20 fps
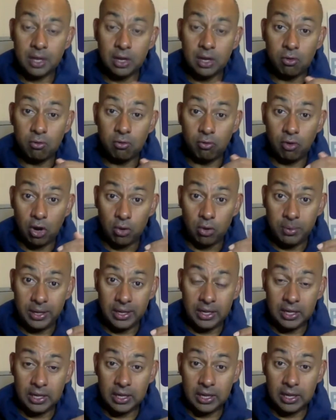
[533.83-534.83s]

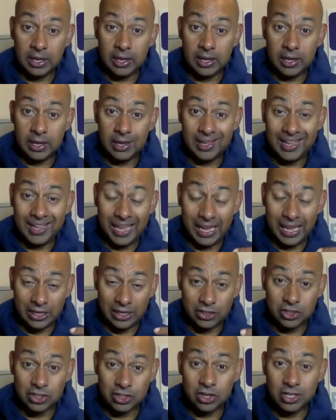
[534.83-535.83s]
aerobic
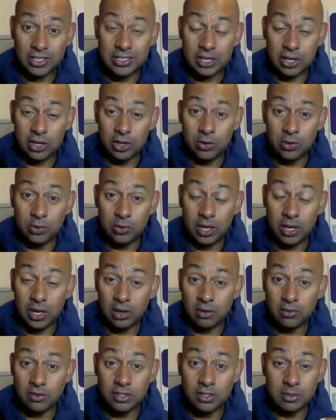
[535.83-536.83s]
exercise, so
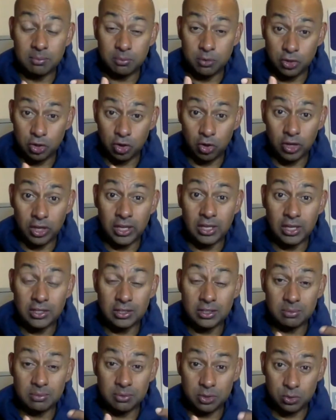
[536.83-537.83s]
some
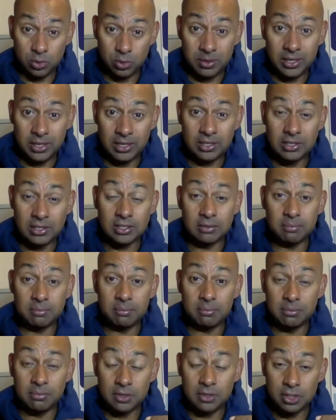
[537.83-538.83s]
jogging, some swimming,
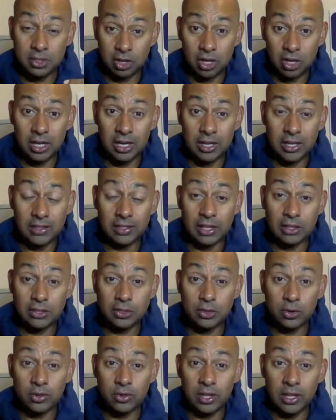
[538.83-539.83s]
some cycling,
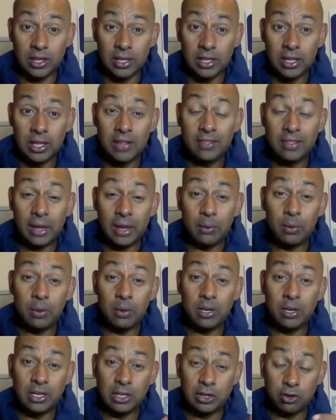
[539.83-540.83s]
that sort of thing. That
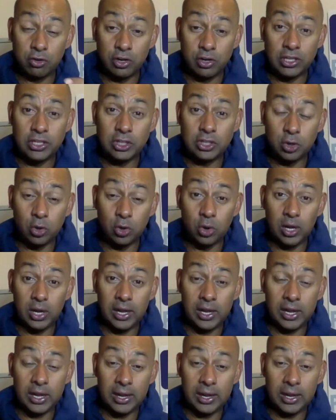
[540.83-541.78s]
will increase your